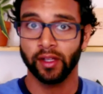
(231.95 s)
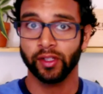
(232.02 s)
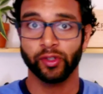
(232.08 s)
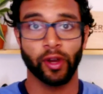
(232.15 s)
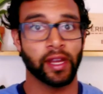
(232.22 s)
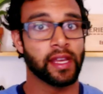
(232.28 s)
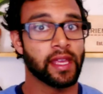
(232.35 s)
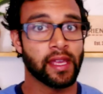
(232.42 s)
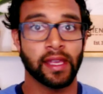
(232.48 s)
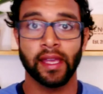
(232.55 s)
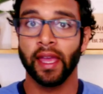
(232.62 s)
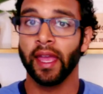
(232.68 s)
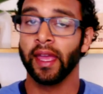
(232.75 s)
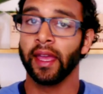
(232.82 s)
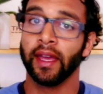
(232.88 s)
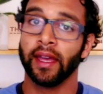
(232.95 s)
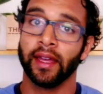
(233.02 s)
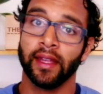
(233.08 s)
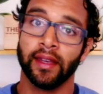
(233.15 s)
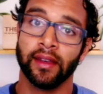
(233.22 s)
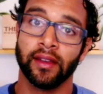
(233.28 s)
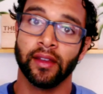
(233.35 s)
training
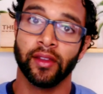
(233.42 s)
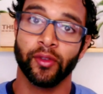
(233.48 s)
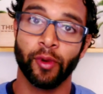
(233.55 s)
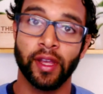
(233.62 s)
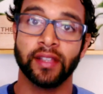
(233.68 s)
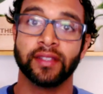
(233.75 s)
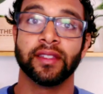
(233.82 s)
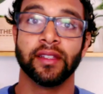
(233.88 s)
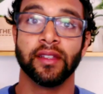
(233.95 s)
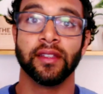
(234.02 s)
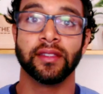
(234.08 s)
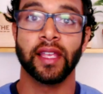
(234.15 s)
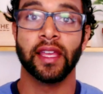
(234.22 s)
and races,